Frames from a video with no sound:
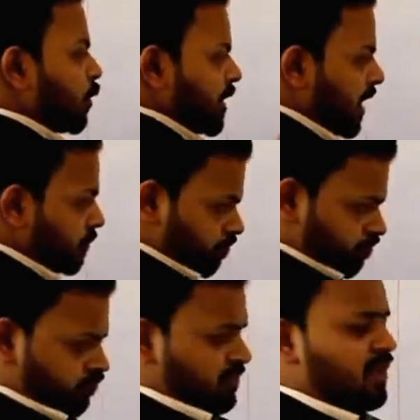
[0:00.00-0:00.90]

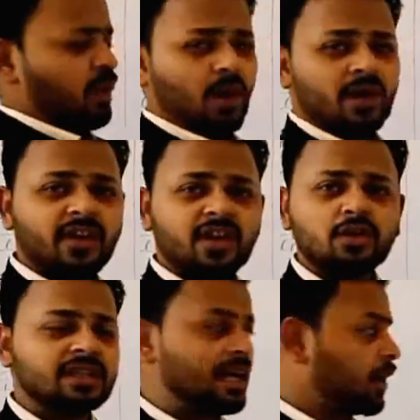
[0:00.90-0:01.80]
Okay, what we
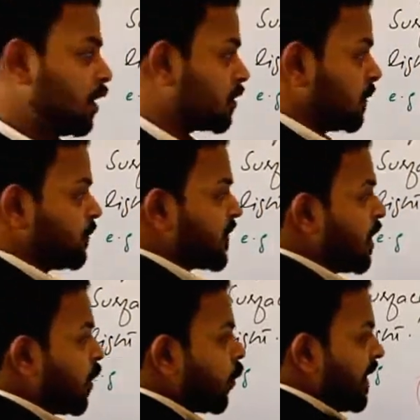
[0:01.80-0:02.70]
do then, look,